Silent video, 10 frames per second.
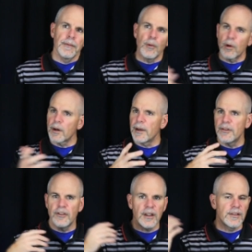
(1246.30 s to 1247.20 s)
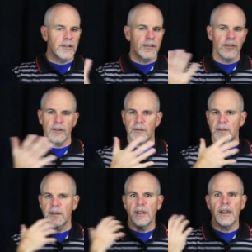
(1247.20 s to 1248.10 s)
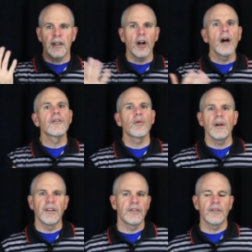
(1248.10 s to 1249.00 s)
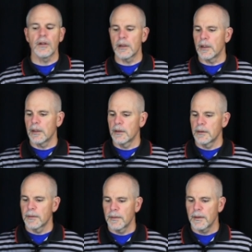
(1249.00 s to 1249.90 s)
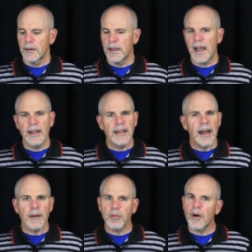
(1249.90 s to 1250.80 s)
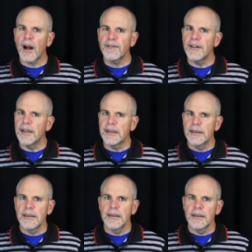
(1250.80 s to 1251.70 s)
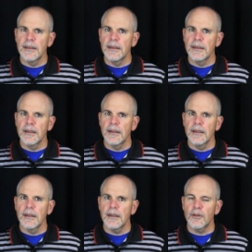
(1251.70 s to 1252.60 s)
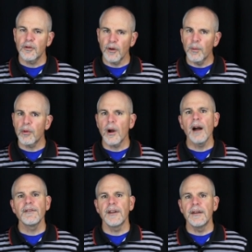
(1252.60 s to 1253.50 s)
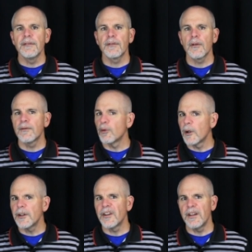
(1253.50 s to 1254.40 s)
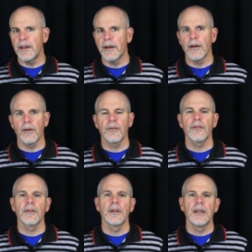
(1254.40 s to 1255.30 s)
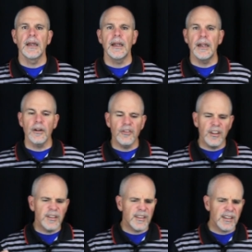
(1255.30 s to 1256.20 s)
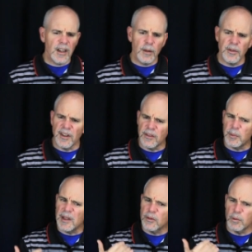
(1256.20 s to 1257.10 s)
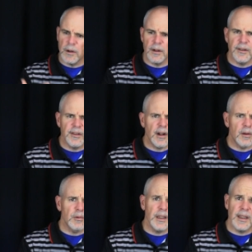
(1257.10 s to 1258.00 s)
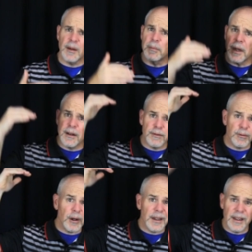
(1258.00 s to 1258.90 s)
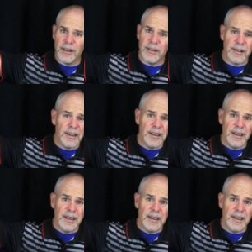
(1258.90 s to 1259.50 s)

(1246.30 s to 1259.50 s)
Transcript: the word about Jesus just it caused quite a stir. They hadn't had a prophet, a true prophet, for 400 years. And here Jesus comes and he speaks words that are really above what his,